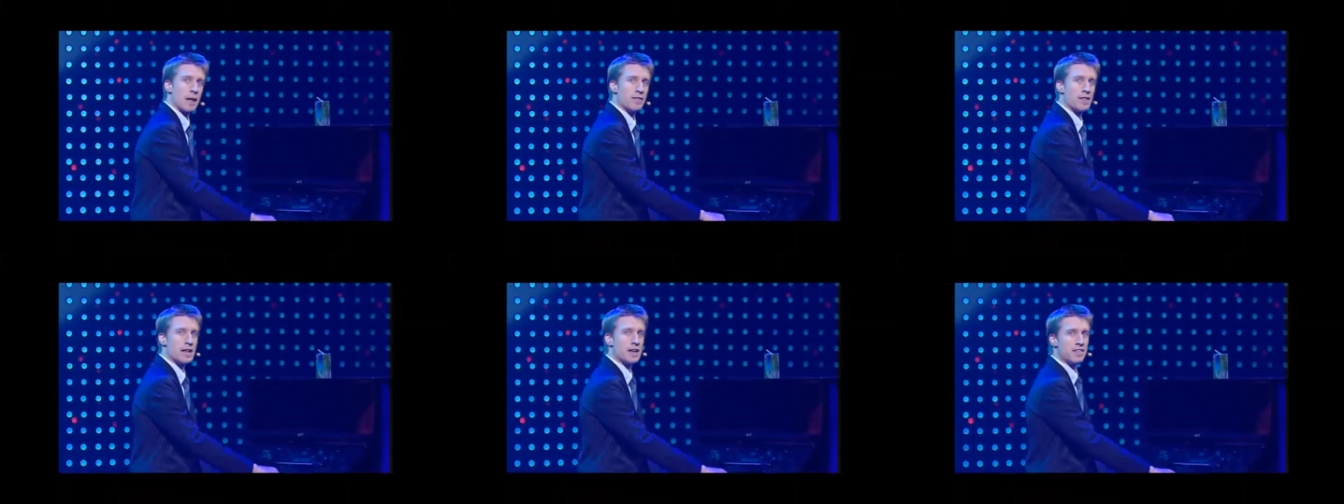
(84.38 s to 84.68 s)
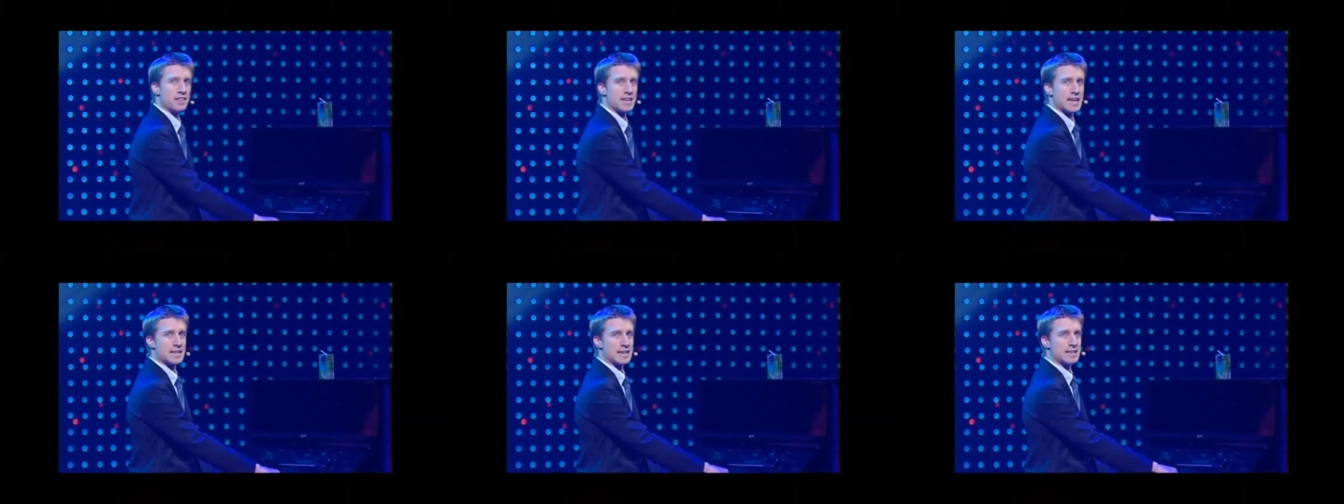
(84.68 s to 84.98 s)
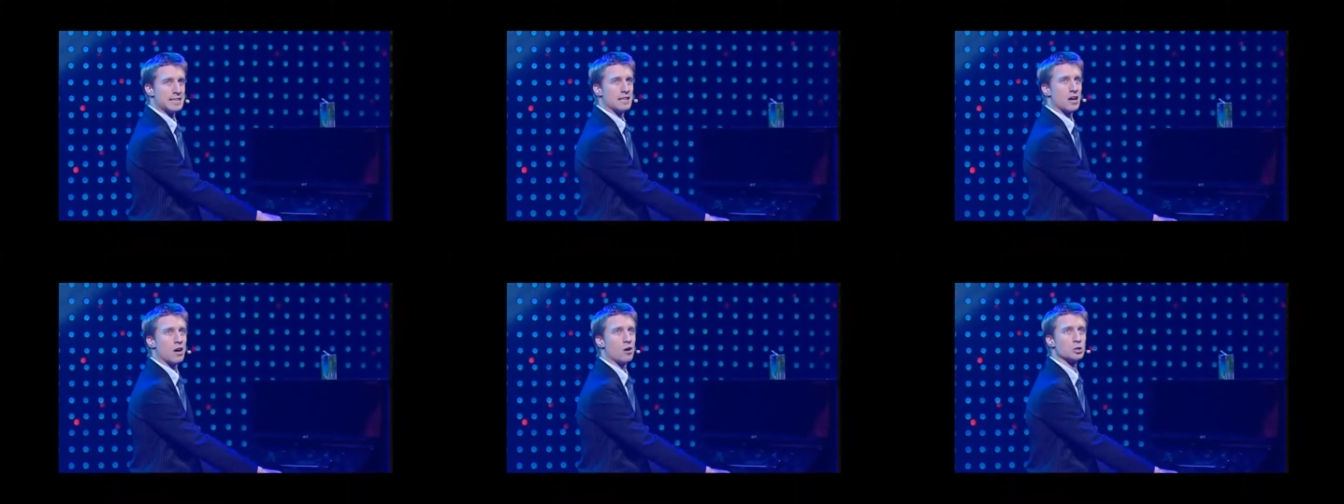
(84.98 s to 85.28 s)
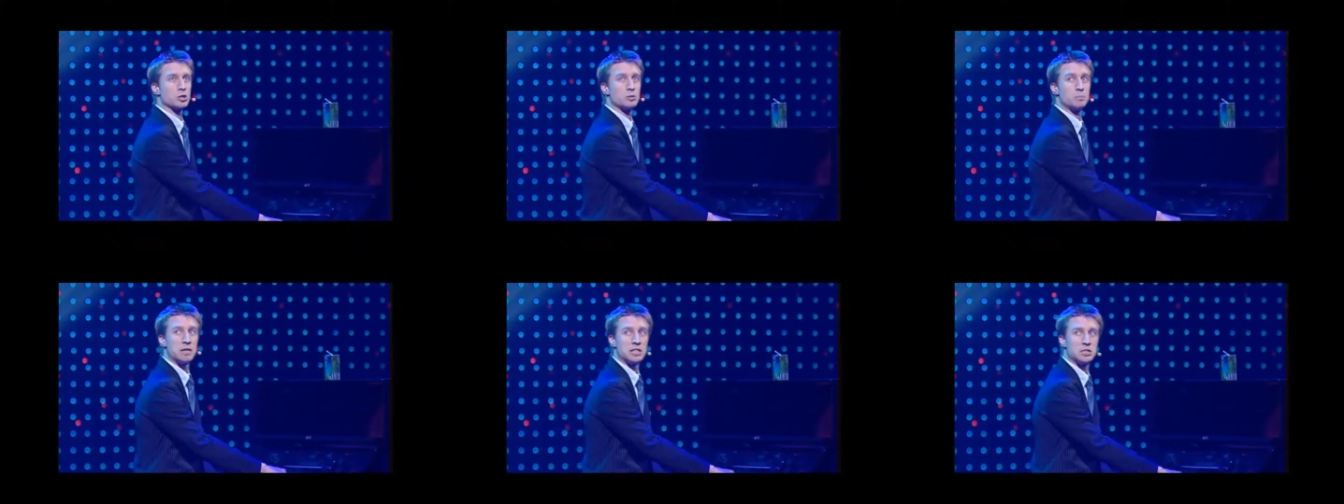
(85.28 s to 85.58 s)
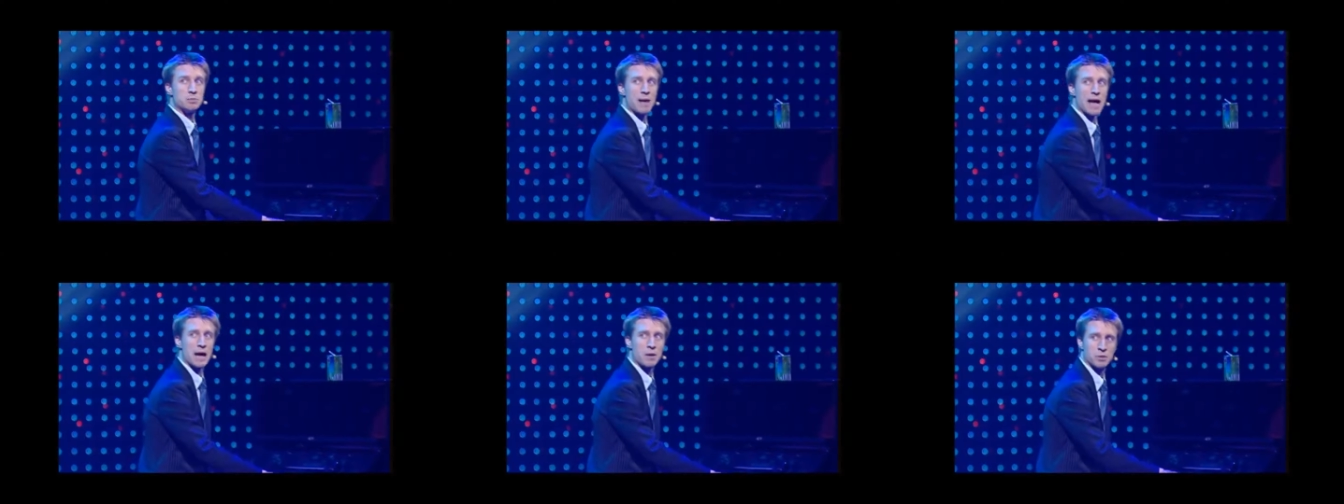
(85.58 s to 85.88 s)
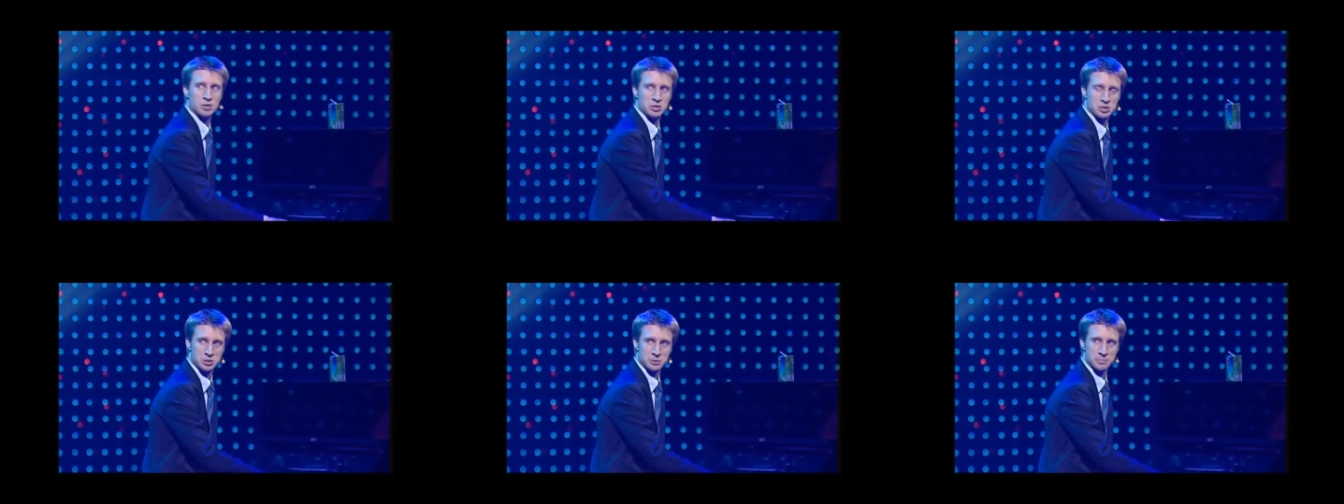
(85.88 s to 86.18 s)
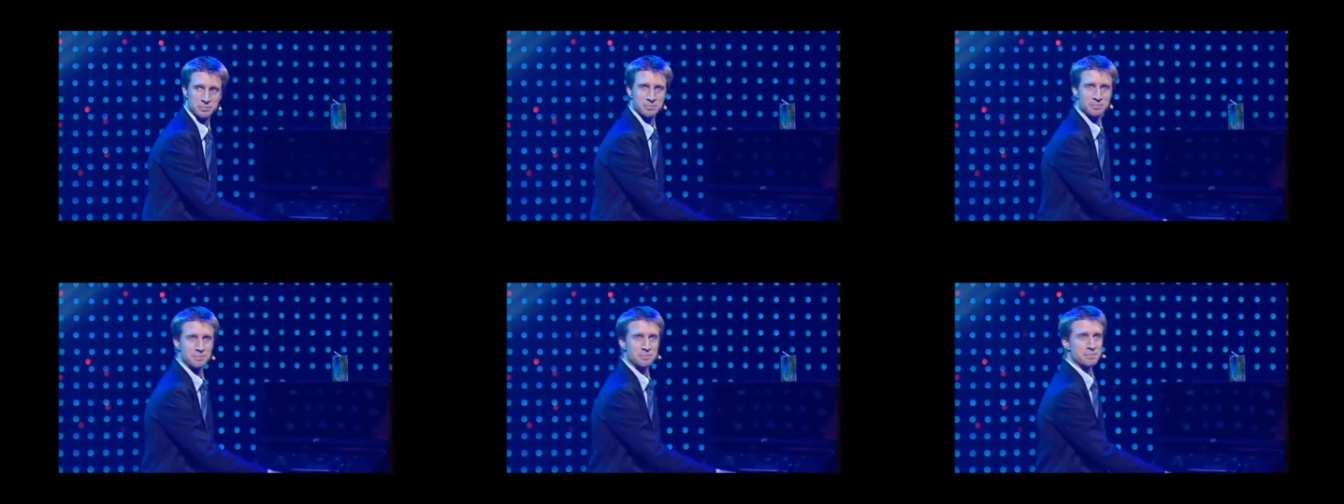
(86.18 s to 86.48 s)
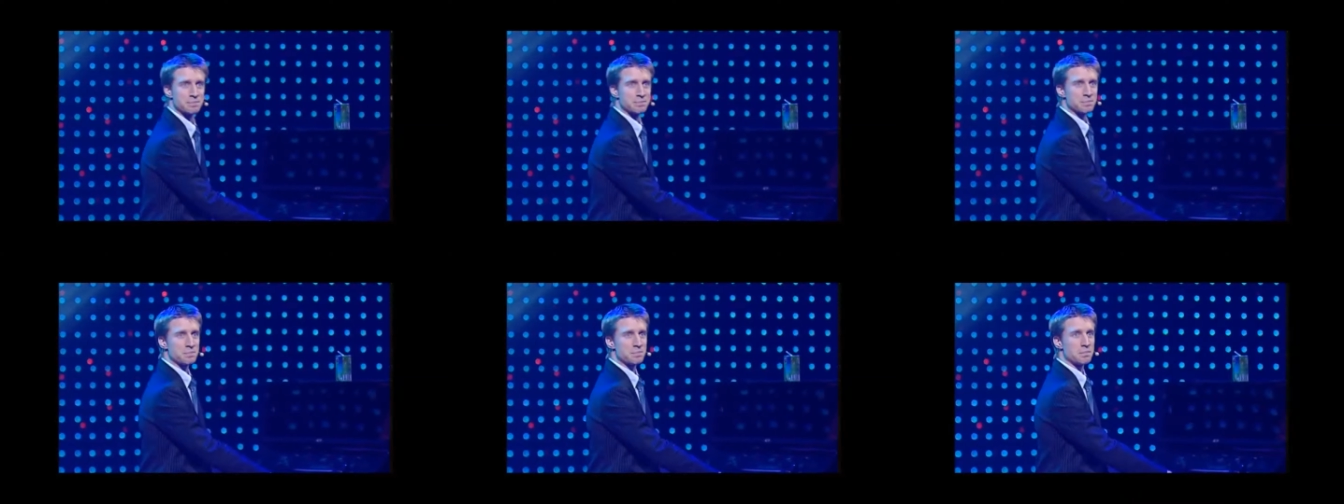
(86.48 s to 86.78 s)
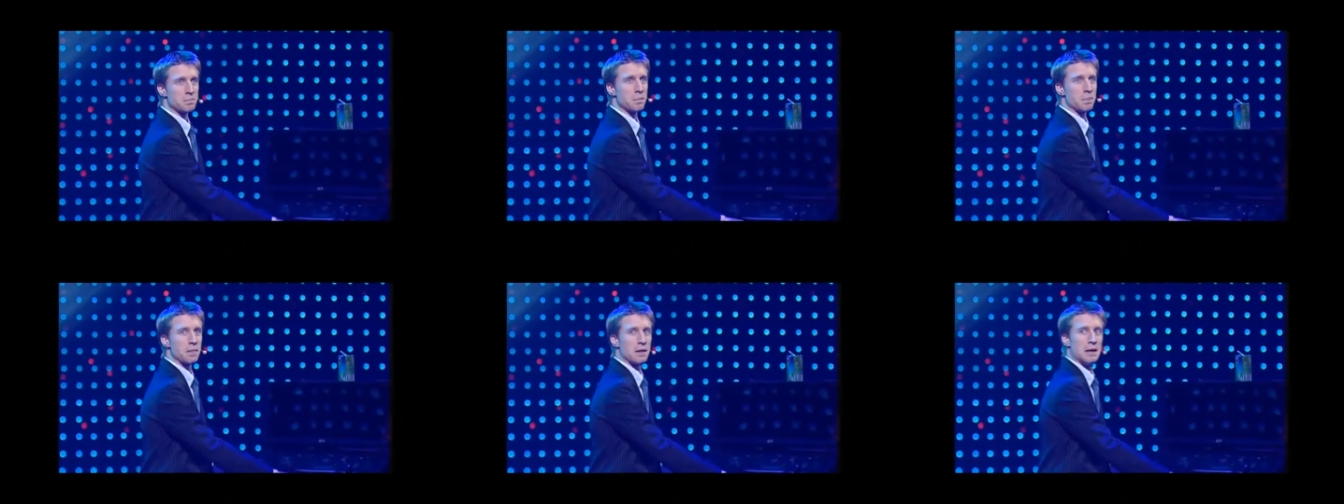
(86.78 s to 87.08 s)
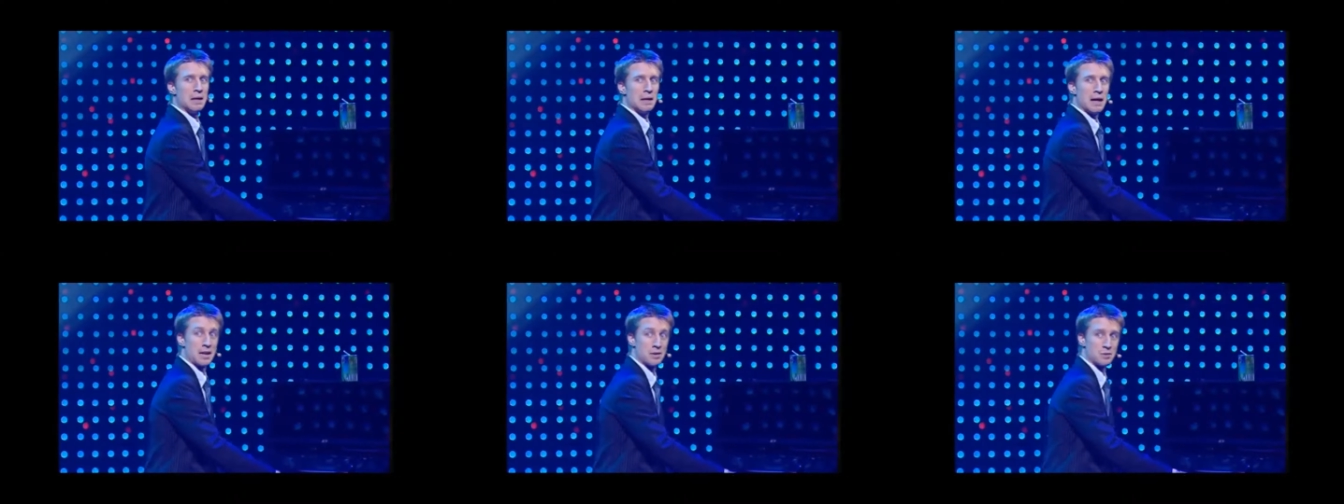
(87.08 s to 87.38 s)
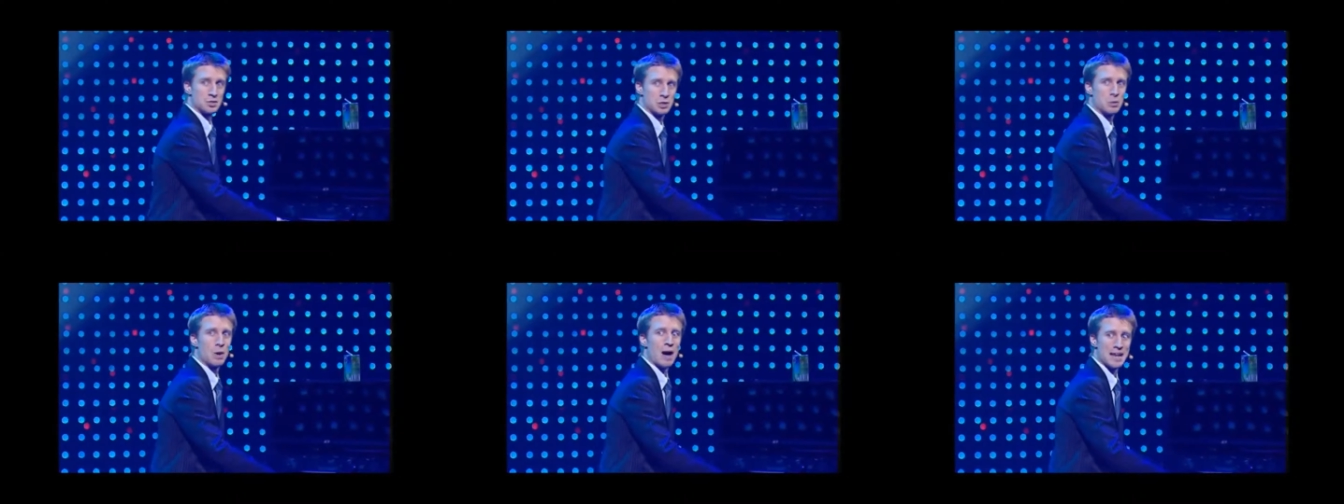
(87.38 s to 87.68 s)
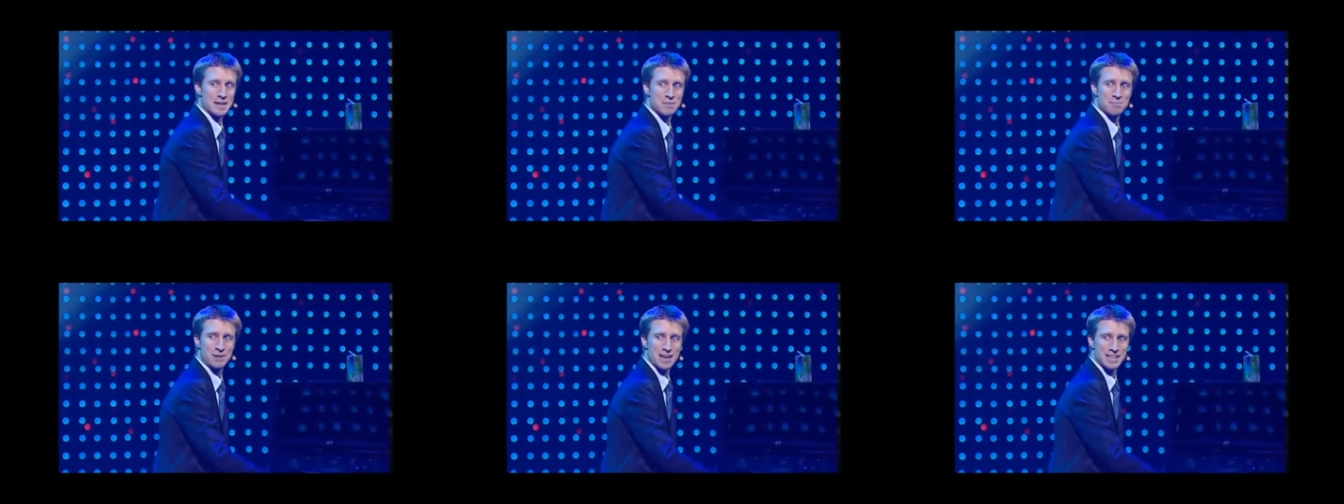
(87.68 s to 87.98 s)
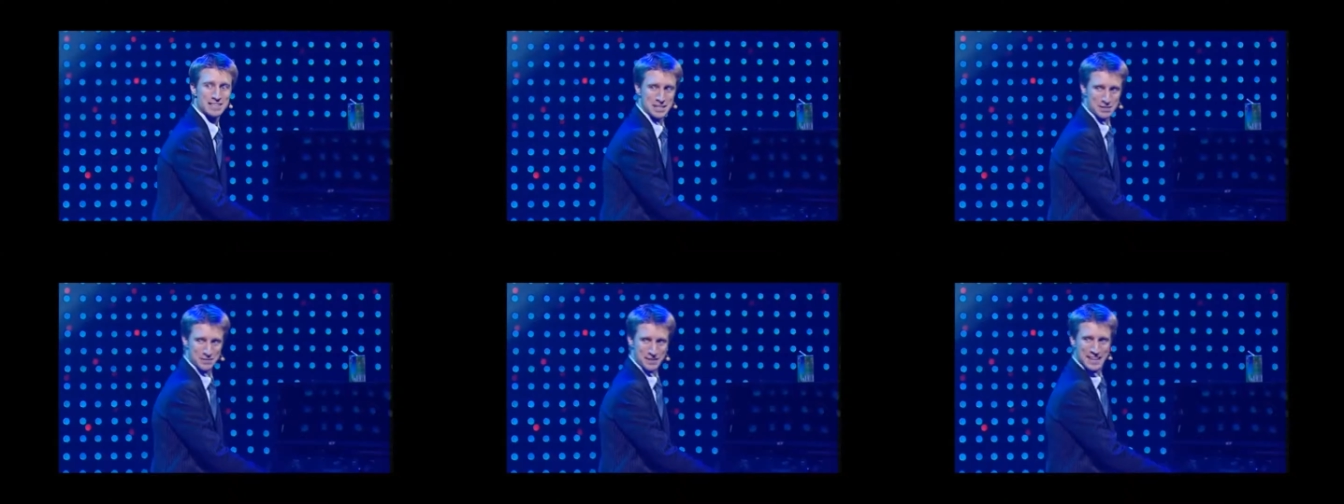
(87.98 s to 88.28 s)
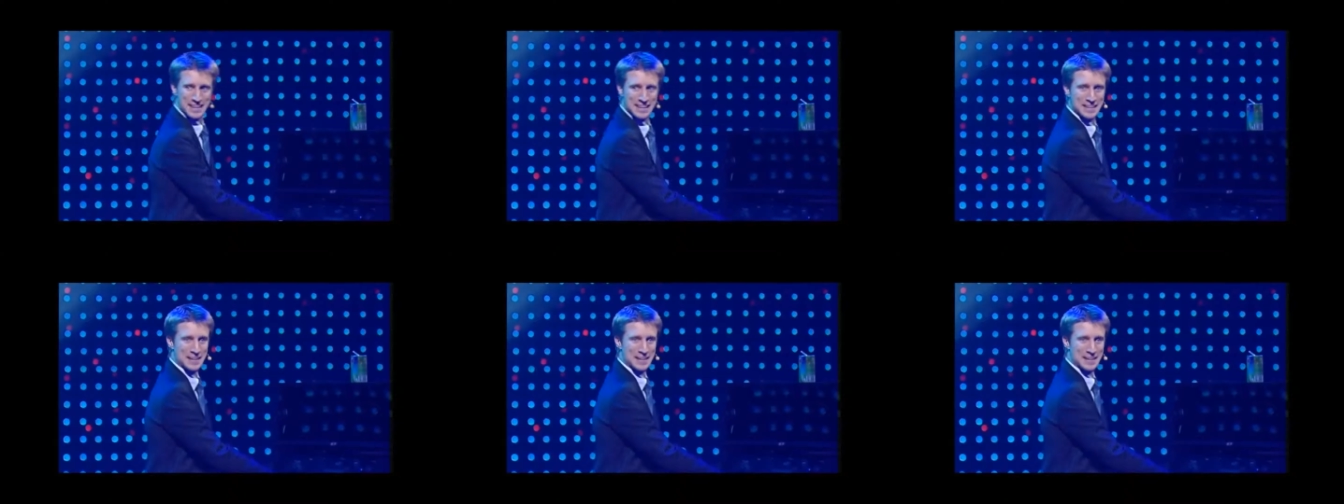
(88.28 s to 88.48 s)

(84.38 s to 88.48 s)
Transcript: Then at the end, I did the whole speech backwards. And it was quite impressive.